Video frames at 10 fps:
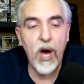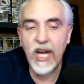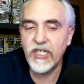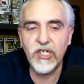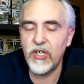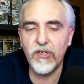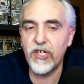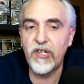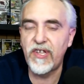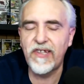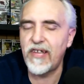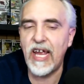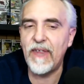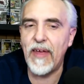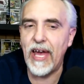watching her just
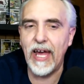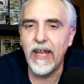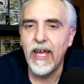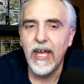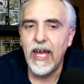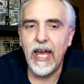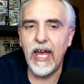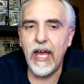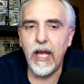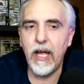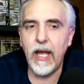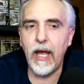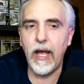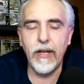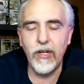say that,
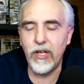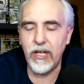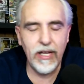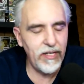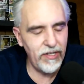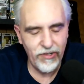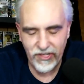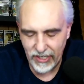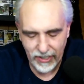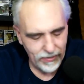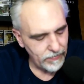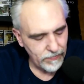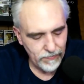and you're just like,